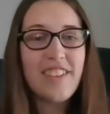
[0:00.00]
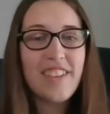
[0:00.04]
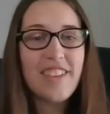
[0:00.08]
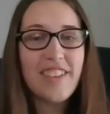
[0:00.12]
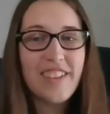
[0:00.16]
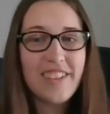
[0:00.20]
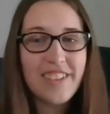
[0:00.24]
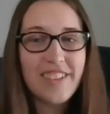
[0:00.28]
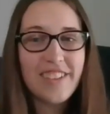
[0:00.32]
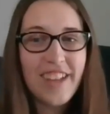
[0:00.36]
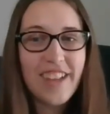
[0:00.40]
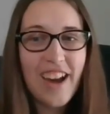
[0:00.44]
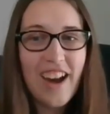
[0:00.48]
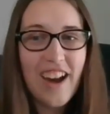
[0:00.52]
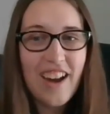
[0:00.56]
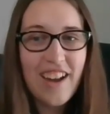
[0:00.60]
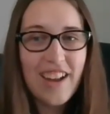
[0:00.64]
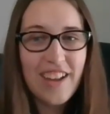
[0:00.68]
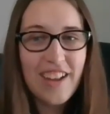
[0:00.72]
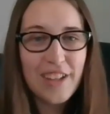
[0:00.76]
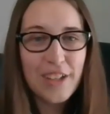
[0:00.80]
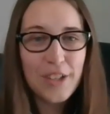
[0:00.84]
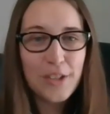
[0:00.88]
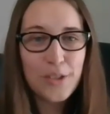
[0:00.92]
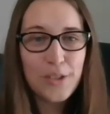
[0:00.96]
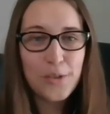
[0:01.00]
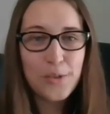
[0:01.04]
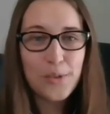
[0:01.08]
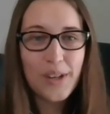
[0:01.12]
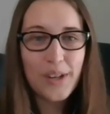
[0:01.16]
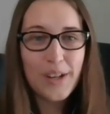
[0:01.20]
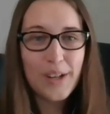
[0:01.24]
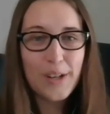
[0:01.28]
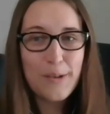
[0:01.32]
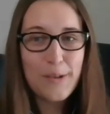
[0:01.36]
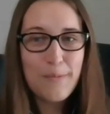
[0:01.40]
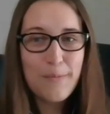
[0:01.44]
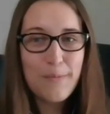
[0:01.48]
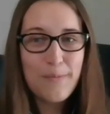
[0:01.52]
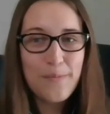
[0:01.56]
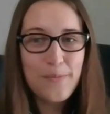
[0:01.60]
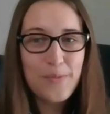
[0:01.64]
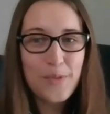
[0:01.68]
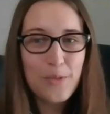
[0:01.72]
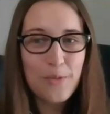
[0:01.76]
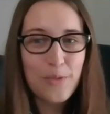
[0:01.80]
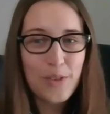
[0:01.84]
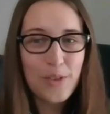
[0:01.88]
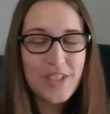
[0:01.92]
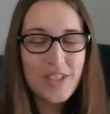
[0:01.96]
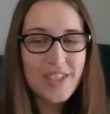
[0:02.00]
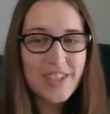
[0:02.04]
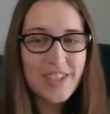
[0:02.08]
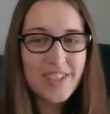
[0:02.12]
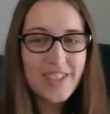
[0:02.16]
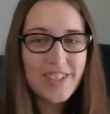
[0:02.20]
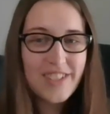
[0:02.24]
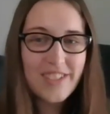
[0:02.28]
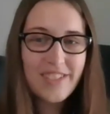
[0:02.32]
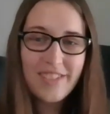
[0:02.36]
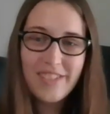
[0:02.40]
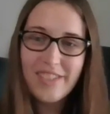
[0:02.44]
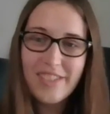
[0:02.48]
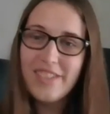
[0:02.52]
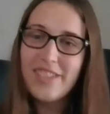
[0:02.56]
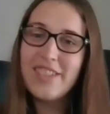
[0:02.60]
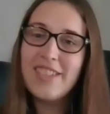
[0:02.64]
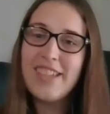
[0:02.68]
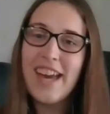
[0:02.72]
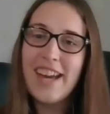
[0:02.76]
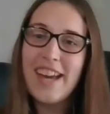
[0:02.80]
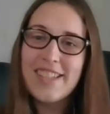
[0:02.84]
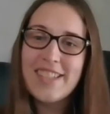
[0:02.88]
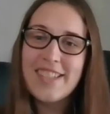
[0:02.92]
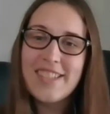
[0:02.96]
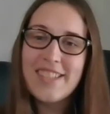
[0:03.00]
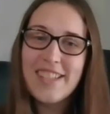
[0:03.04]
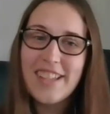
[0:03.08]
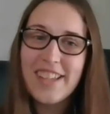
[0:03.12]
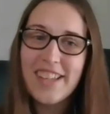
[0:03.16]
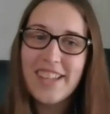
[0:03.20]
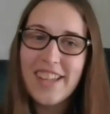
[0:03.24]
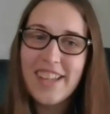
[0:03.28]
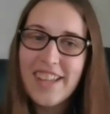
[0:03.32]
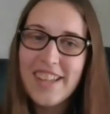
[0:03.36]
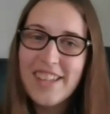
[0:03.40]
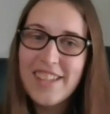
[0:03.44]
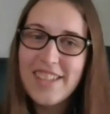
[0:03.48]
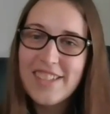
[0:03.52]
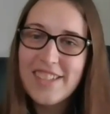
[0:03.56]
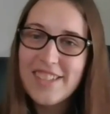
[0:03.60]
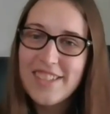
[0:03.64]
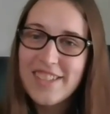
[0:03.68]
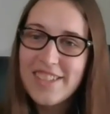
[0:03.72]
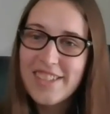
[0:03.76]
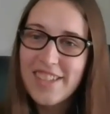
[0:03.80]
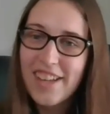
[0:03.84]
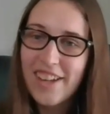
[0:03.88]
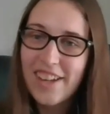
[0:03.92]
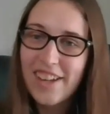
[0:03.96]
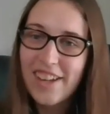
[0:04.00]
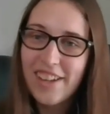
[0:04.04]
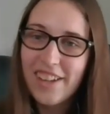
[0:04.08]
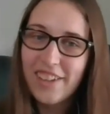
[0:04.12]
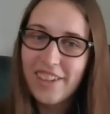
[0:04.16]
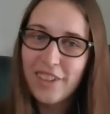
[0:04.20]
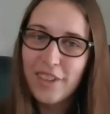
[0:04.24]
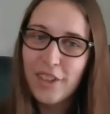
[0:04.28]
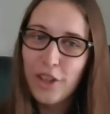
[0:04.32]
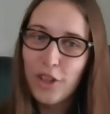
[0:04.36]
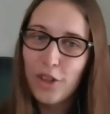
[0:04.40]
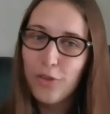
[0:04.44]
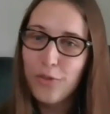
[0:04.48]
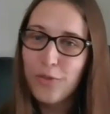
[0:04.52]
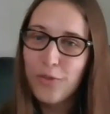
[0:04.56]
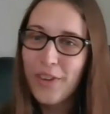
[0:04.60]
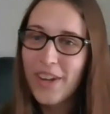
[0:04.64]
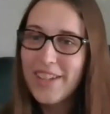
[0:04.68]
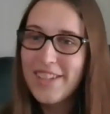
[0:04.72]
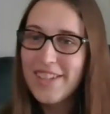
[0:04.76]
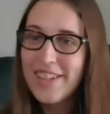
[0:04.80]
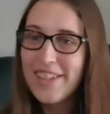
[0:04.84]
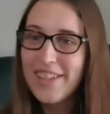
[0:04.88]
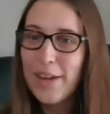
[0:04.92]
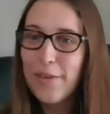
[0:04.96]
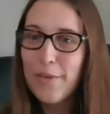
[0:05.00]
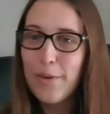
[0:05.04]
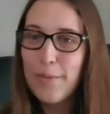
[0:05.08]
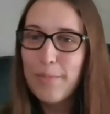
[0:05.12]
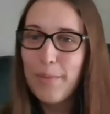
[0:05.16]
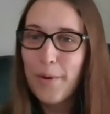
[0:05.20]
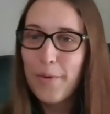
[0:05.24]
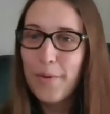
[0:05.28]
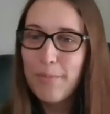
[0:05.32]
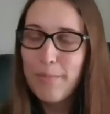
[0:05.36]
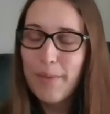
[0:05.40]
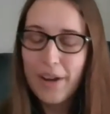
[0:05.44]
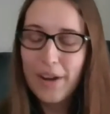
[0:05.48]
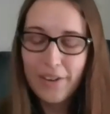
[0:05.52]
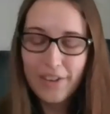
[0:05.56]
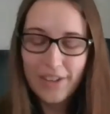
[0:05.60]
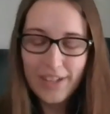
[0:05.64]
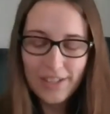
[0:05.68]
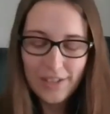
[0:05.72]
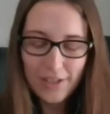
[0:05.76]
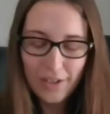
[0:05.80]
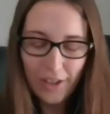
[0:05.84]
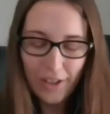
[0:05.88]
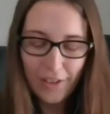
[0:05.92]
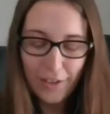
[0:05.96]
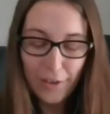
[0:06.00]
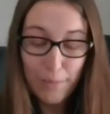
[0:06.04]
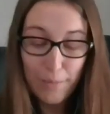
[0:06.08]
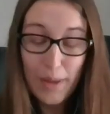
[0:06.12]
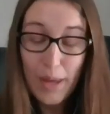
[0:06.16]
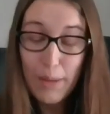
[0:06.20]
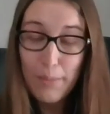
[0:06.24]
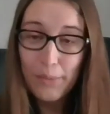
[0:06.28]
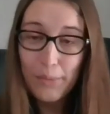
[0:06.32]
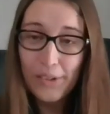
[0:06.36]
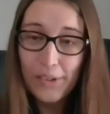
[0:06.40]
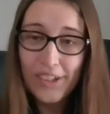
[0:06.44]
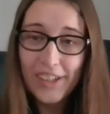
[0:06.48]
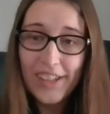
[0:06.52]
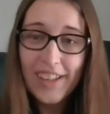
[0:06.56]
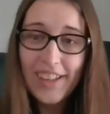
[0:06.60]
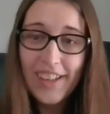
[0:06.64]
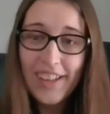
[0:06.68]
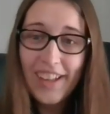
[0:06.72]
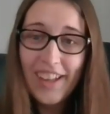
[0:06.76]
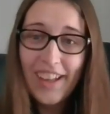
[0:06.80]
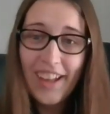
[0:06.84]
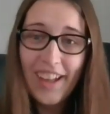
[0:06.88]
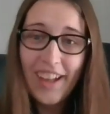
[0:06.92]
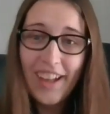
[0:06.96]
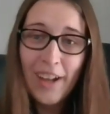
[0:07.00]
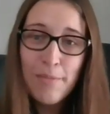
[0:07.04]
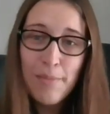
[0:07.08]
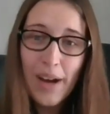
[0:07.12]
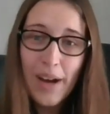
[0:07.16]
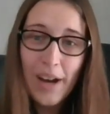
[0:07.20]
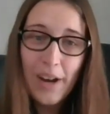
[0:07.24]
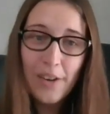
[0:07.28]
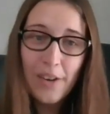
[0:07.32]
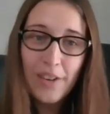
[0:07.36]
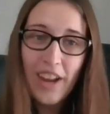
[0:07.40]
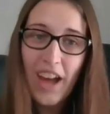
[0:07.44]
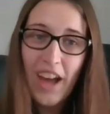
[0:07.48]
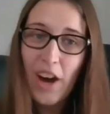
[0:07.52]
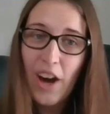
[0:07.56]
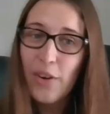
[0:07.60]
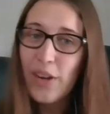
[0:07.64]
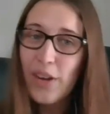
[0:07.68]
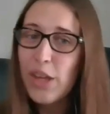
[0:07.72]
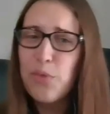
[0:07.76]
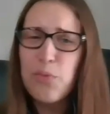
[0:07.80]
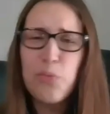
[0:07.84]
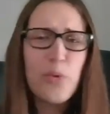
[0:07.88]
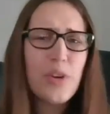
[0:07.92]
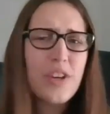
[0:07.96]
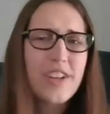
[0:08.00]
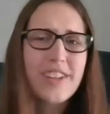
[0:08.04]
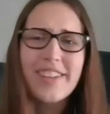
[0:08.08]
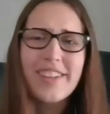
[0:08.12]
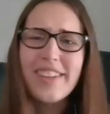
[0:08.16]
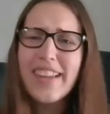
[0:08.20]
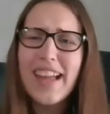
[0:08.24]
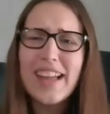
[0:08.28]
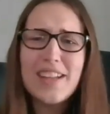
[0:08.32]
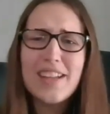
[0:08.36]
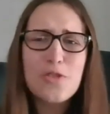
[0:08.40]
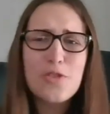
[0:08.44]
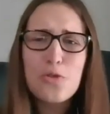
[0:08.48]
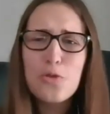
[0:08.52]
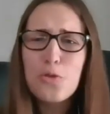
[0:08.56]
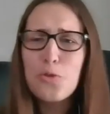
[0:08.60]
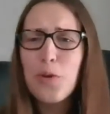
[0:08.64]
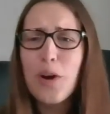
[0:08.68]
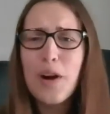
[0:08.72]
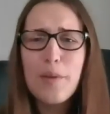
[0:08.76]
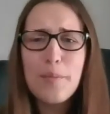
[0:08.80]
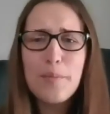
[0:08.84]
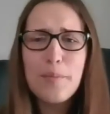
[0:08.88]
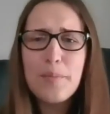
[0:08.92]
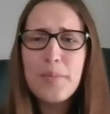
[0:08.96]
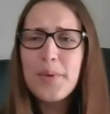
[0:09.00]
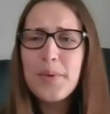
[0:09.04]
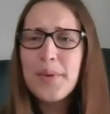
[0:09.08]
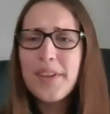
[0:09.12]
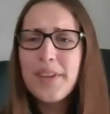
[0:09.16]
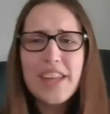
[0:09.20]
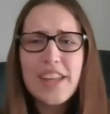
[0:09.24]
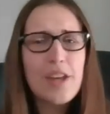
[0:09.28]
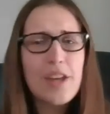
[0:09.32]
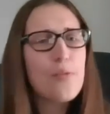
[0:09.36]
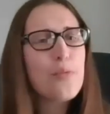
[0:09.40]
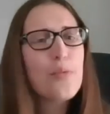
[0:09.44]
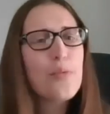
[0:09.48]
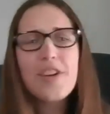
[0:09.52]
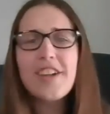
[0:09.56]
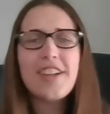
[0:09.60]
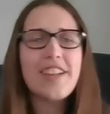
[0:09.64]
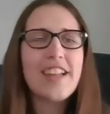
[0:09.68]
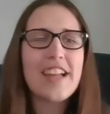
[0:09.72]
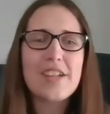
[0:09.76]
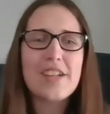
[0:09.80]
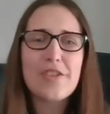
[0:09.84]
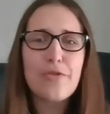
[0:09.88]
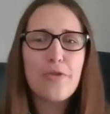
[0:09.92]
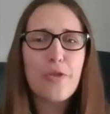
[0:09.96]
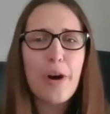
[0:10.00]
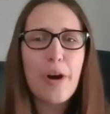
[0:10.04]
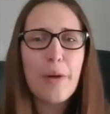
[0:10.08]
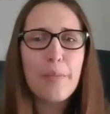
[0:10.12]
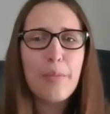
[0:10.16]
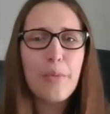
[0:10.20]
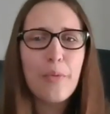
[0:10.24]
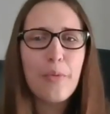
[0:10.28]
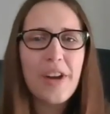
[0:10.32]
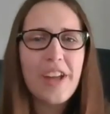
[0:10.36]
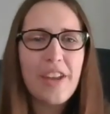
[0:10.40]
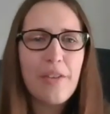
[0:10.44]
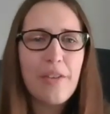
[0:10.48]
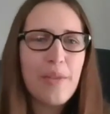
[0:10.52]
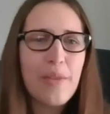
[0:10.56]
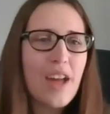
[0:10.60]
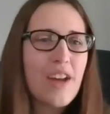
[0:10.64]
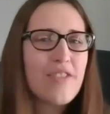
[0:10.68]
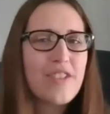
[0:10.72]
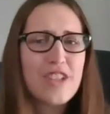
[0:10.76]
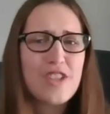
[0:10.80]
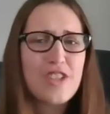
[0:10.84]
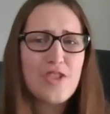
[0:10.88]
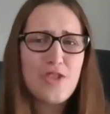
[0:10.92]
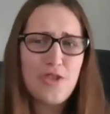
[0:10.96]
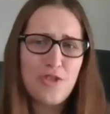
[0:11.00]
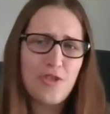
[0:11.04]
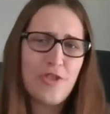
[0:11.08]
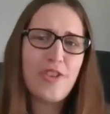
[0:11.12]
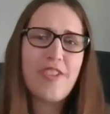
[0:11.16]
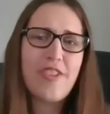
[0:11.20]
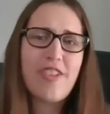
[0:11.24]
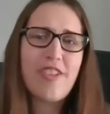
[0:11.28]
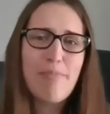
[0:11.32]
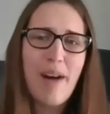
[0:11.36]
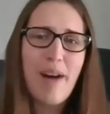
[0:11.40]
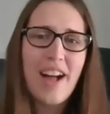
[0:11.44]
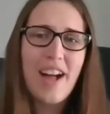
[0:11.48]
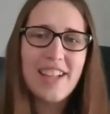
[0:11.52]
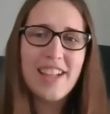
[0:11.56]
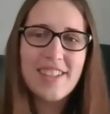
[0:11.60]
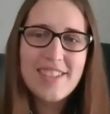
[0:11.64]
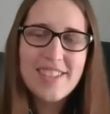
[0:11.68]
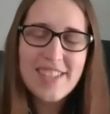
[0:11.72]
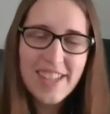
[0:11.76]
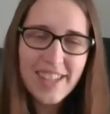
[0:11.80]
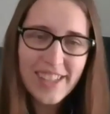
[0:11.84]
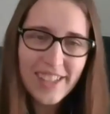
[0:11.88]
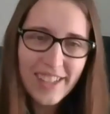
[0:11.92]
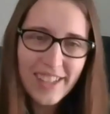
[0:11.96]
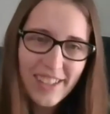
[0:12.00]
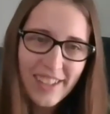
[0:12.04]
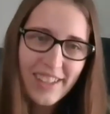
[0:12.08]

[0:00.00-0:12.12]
the guy who was texting his girlfriend, and they were both married to other people, about how he wouldn't let Trump win. We have an insurance policy.